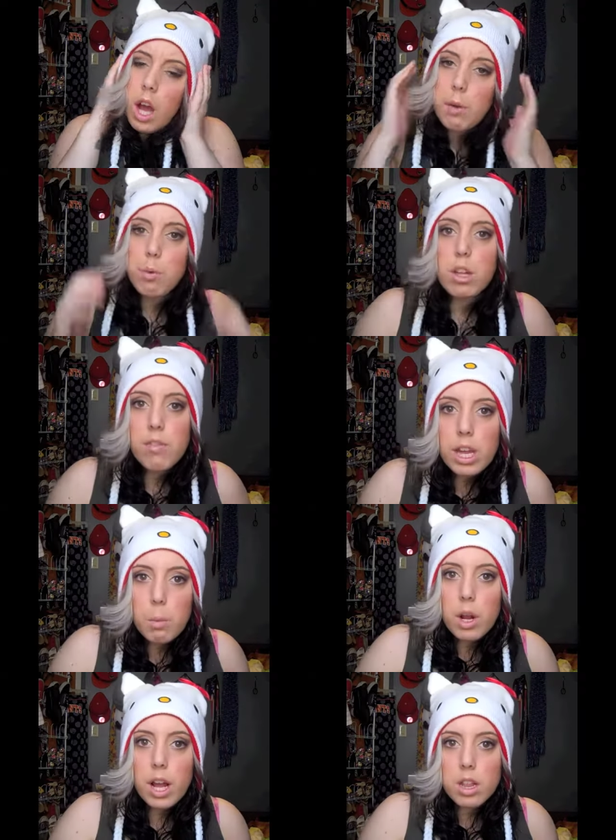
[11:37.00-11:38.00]
I really forget
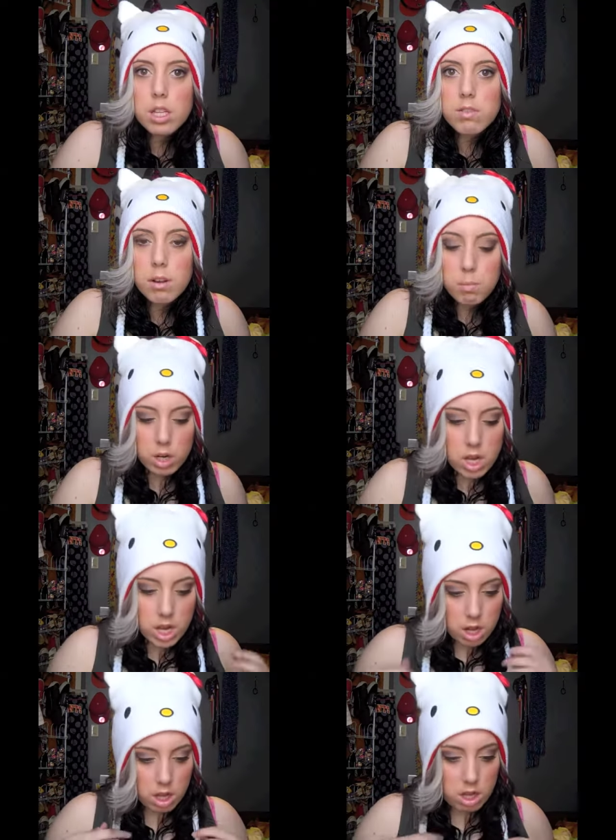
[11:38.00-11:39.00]
where I got this from. Where did I
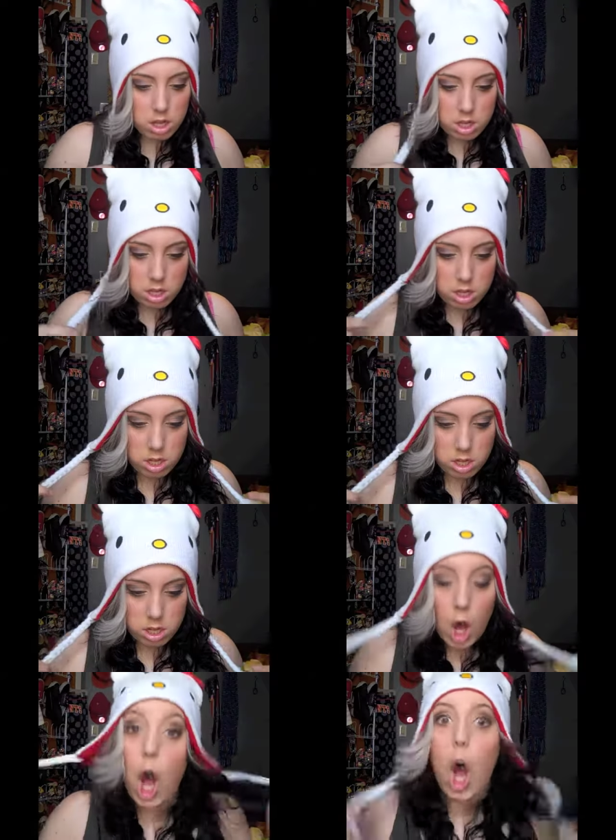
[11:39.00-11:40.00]
get it?
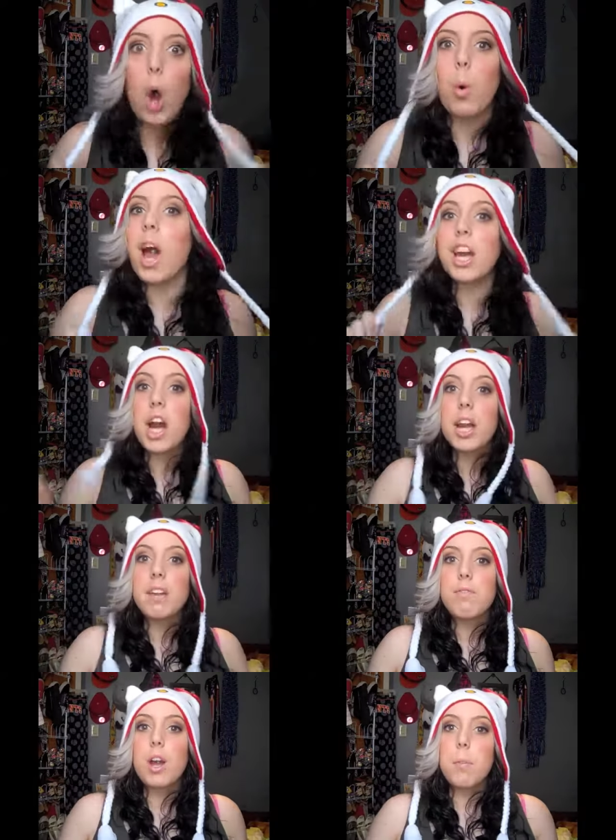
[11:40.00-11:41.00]
Oh, I got
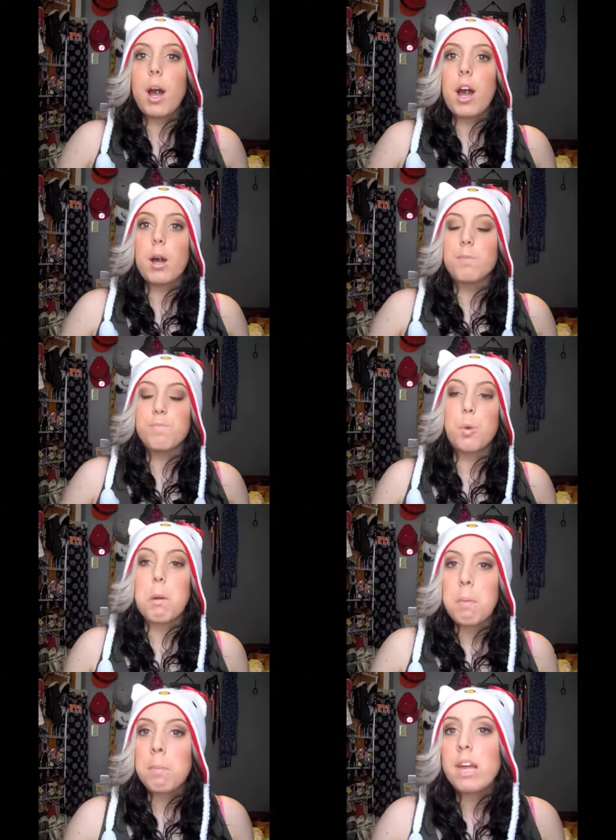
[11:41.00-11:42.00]
it from um, one
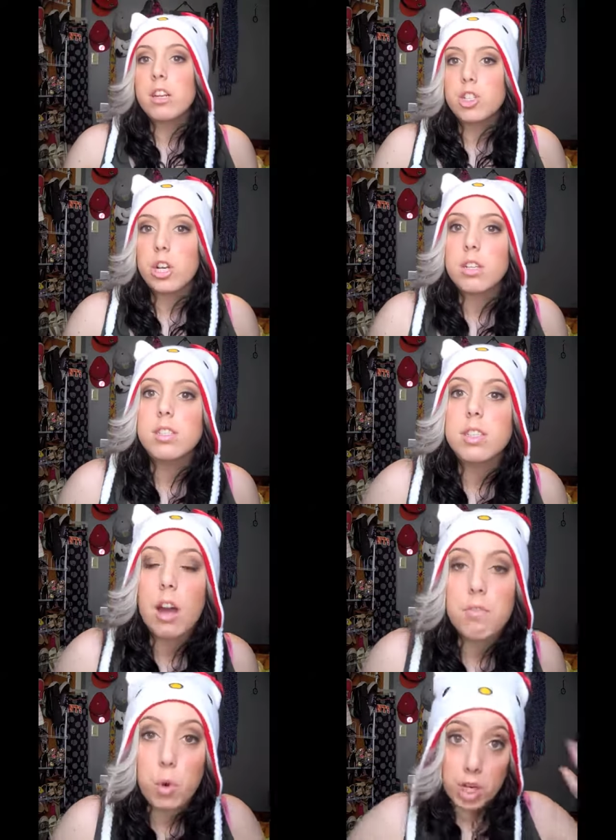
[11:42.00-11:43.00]
of my managers
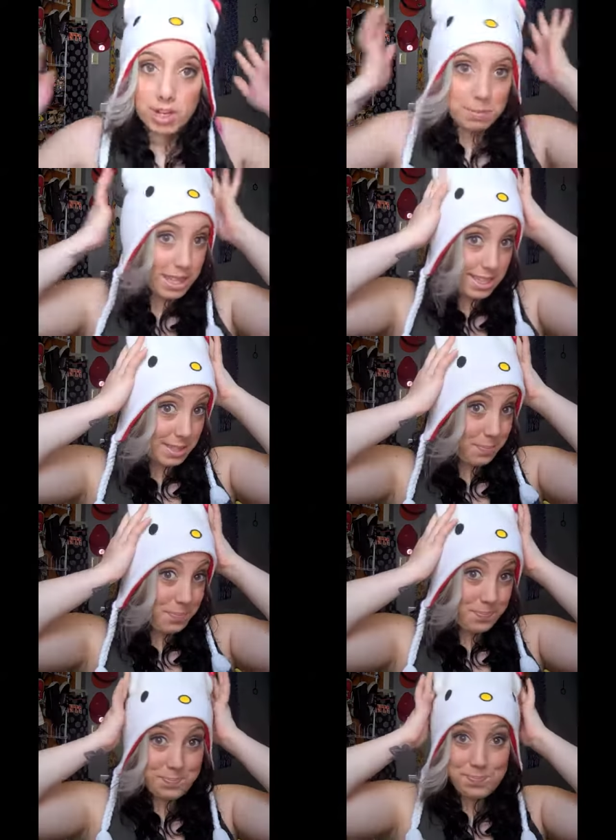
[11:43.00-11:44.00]
for Christmas.
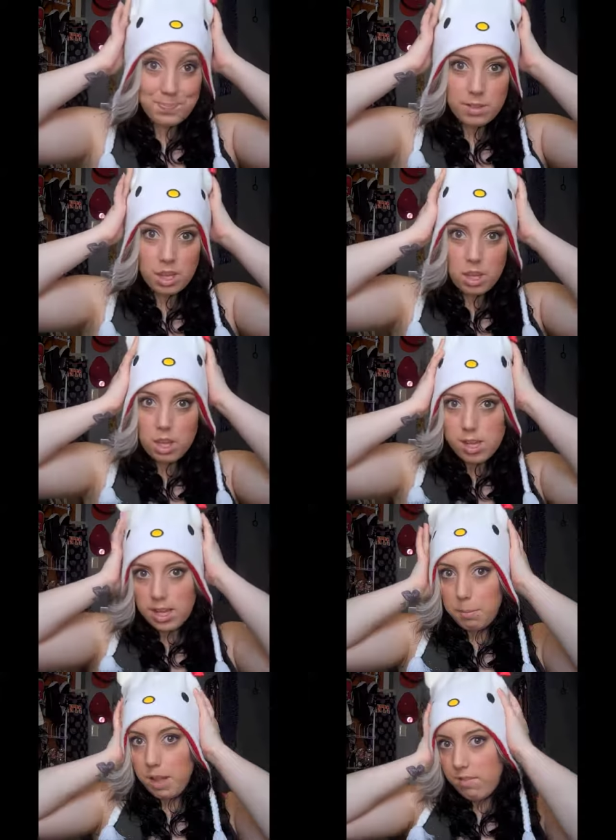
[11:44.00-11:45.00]

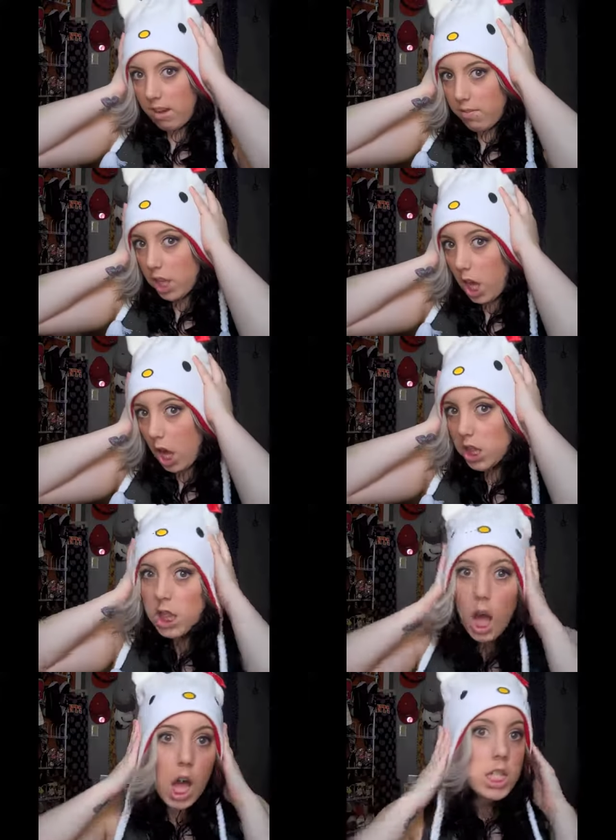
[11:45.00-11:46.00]
Can't believe I forgot
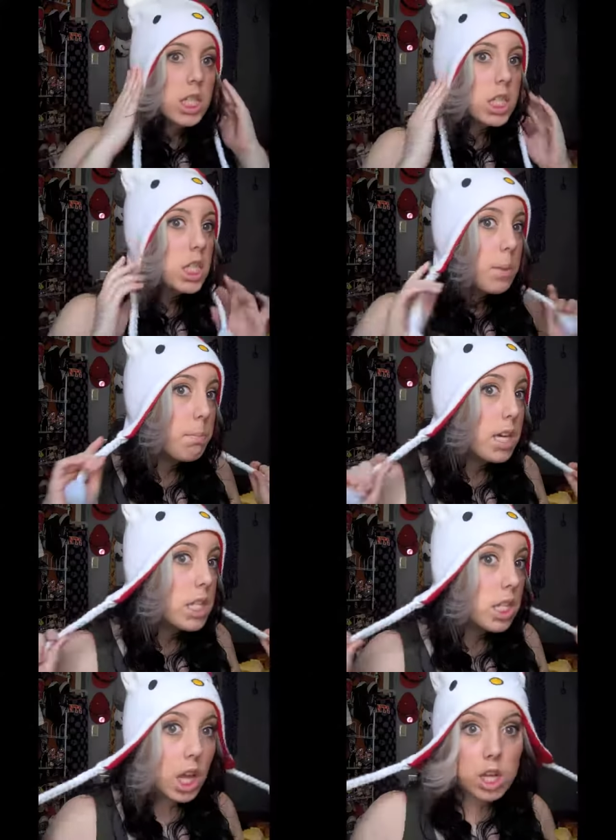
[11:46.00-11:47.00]
that.
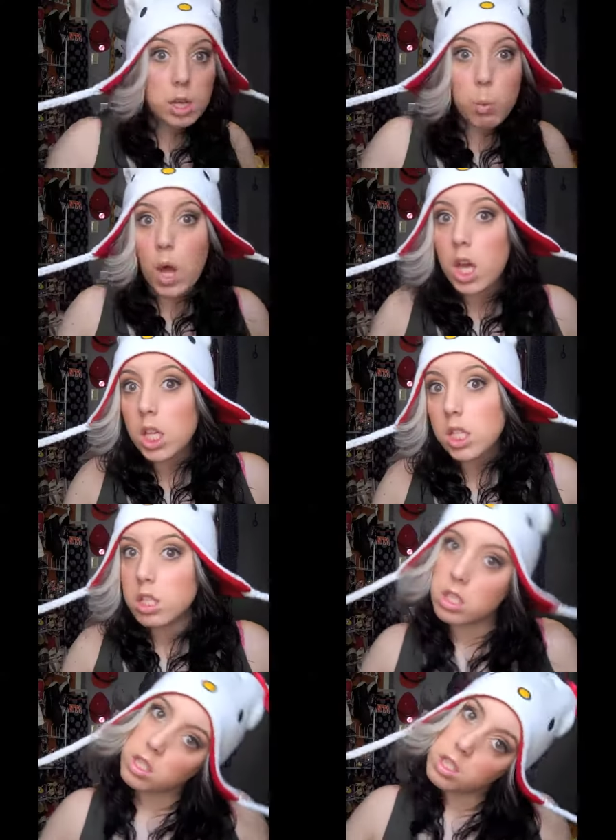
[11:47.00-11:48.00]
But
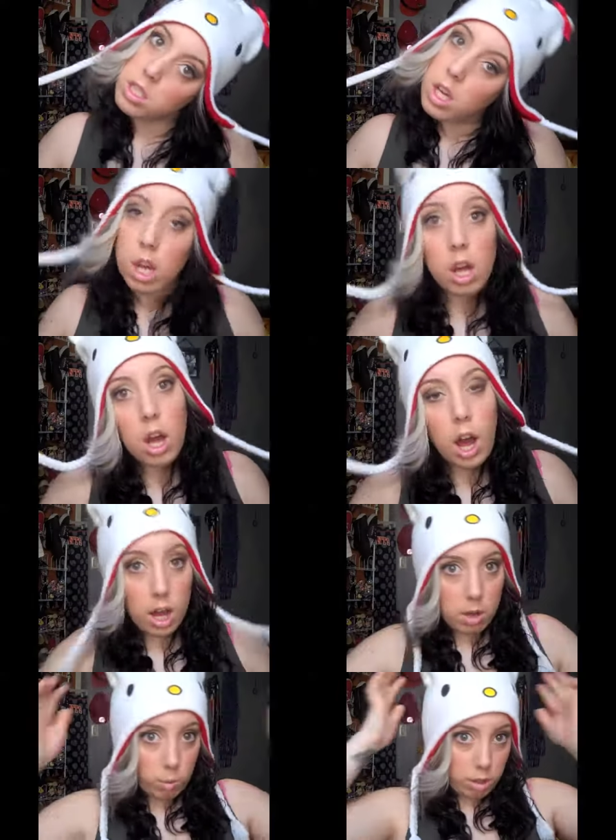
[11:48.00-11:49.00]
anyways,
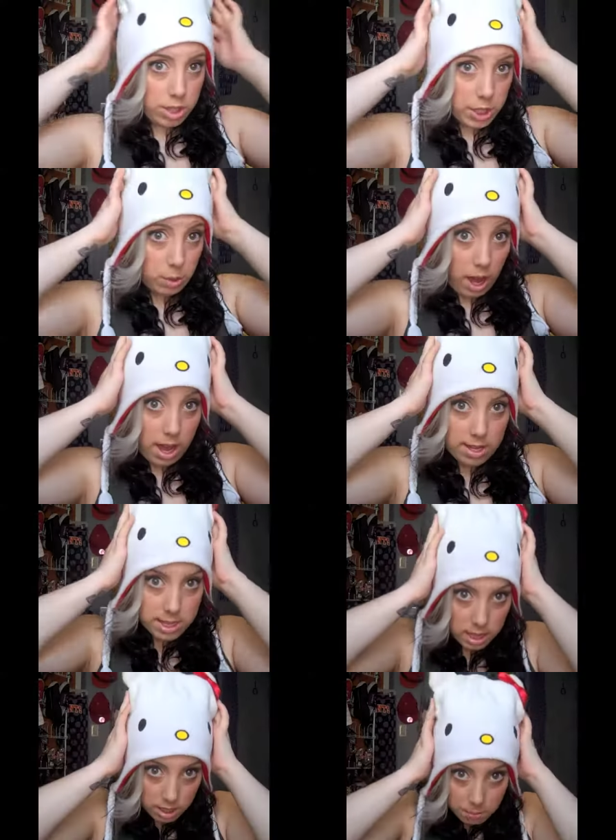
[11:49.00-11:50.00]
I will see you
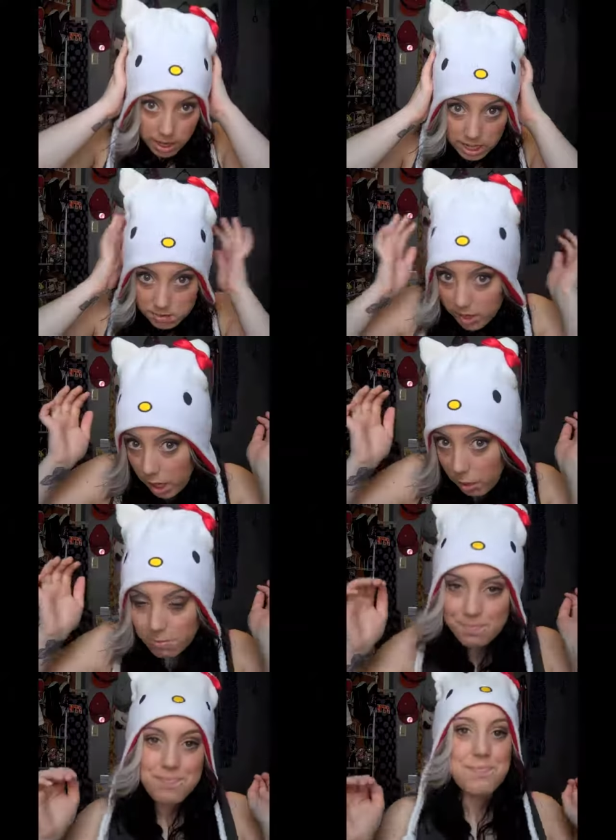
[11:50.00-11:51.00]
guys in my next video.
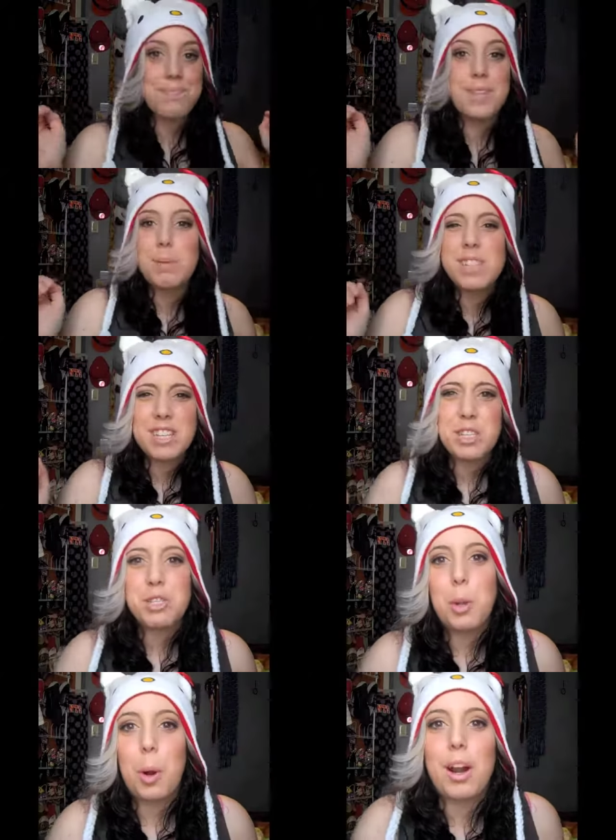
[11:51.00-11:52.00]
I'm such a
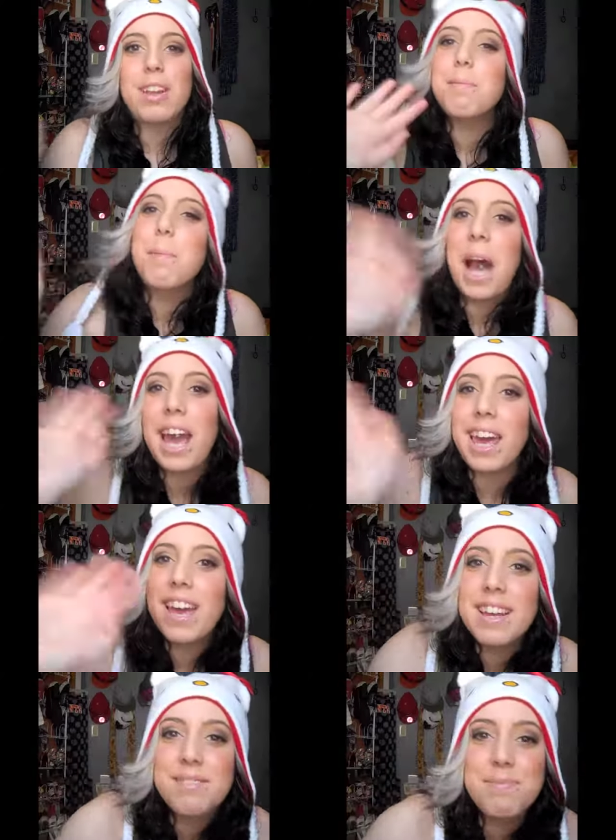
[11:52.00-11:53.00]
dork. Bye.